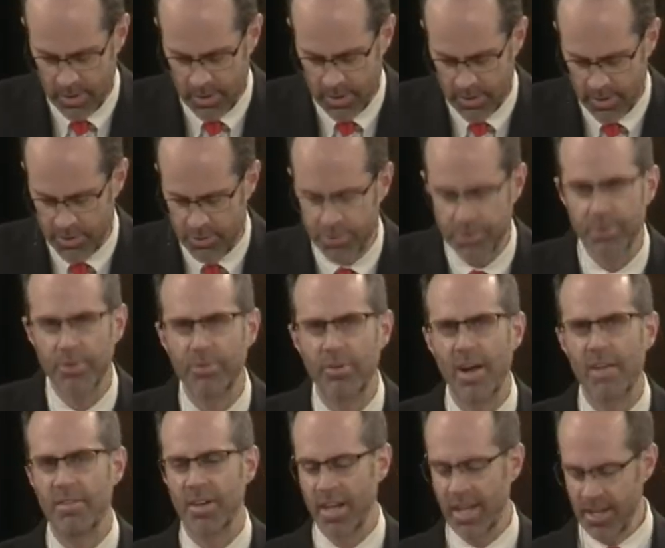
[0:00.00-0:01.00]
The true
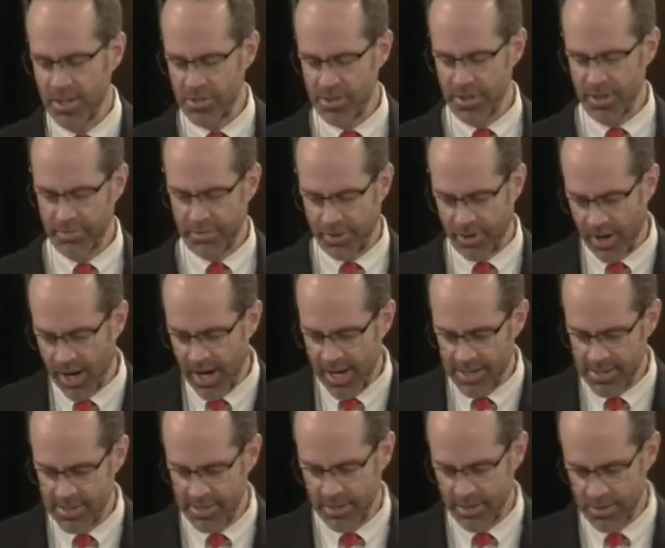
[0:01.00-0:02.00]
revelation of
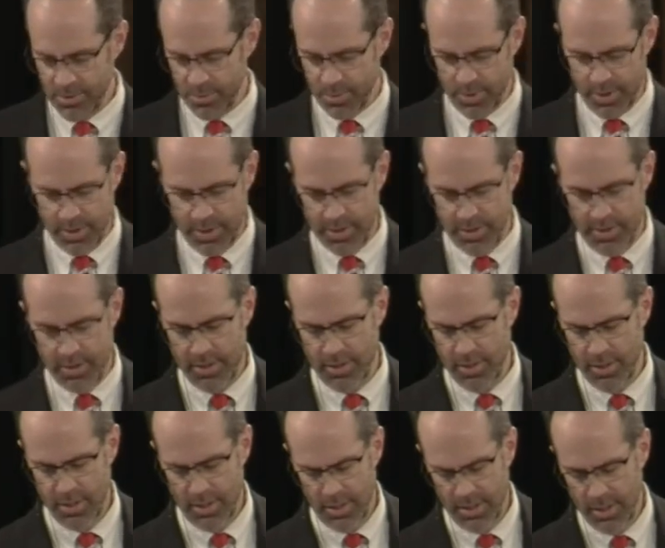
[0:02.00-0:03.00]
Christ and his words,
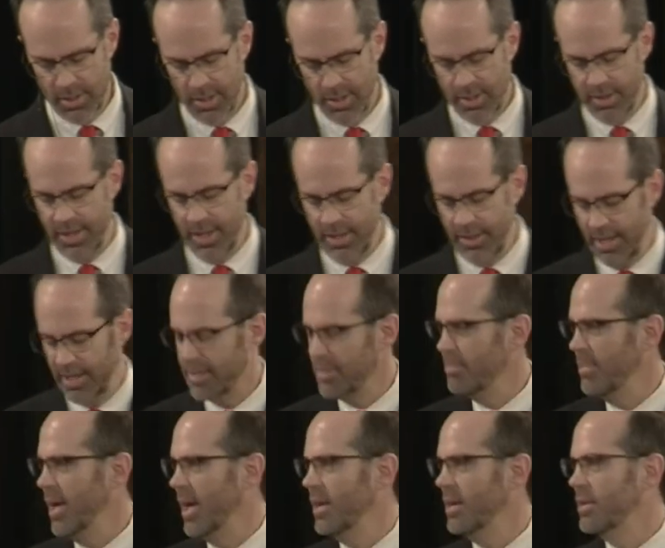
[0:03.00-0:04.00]
they, they
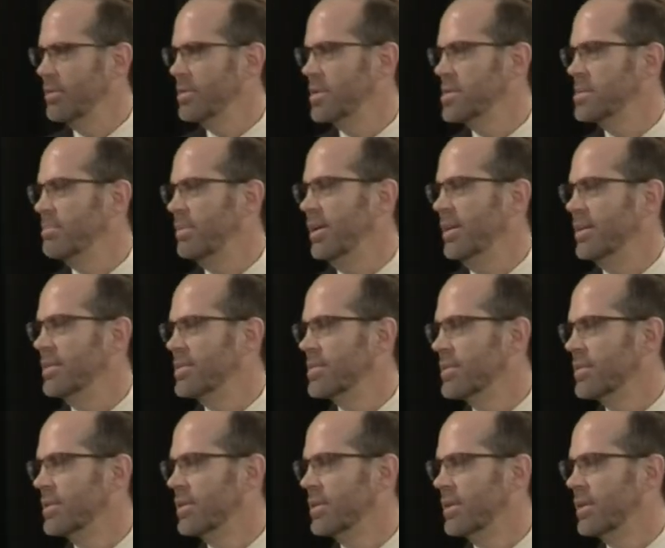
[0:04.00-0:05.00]
demand a response
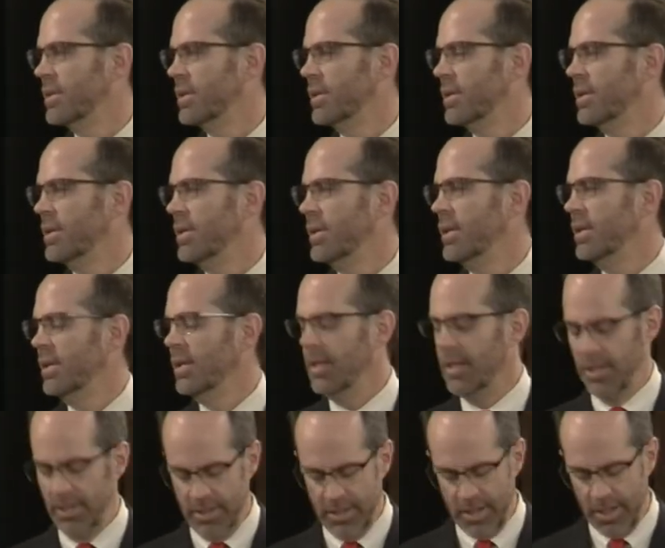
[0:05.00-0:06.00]

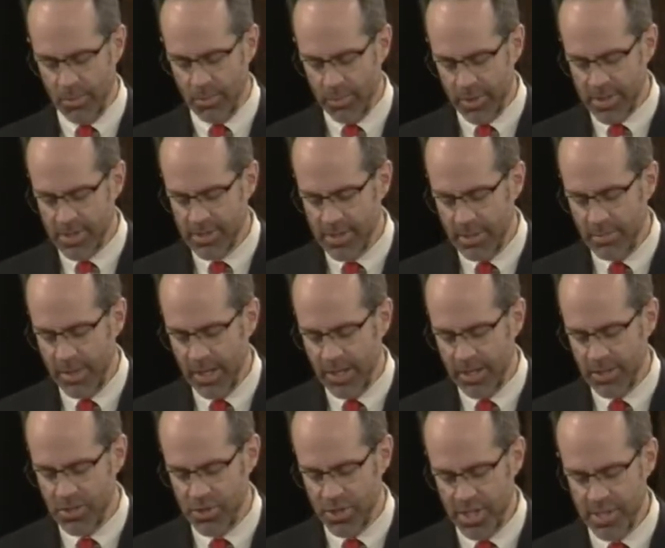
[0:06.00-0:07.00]
and, and what Simeon
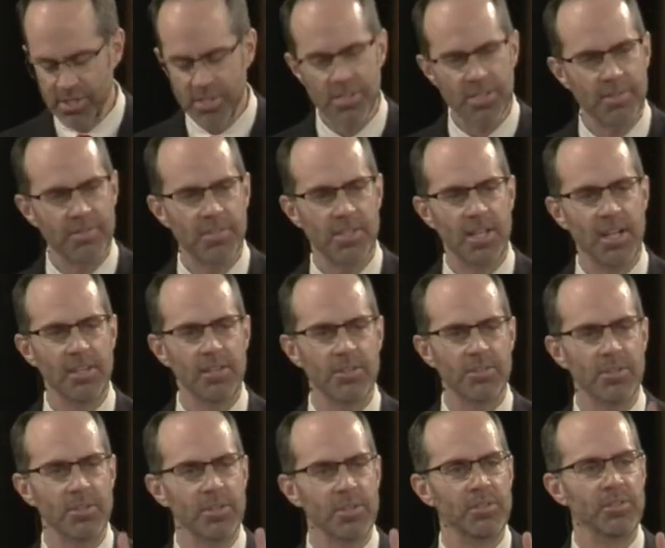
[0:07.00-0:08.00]
and Jesus have said, there's
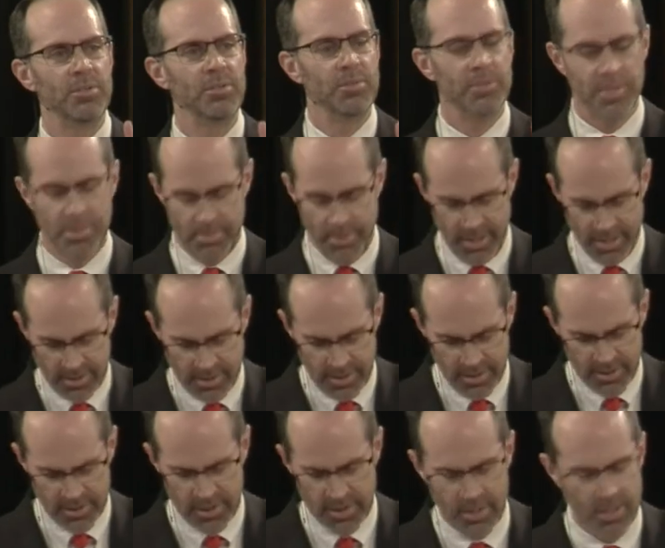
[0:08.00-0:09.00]
only two
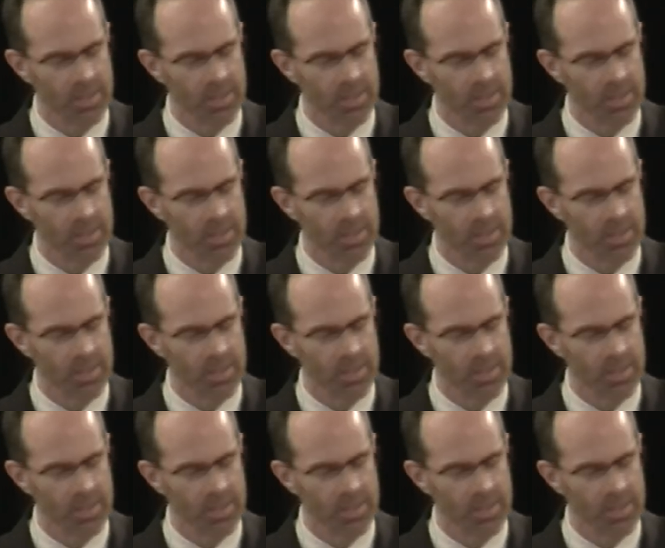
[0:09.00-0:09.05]
responses.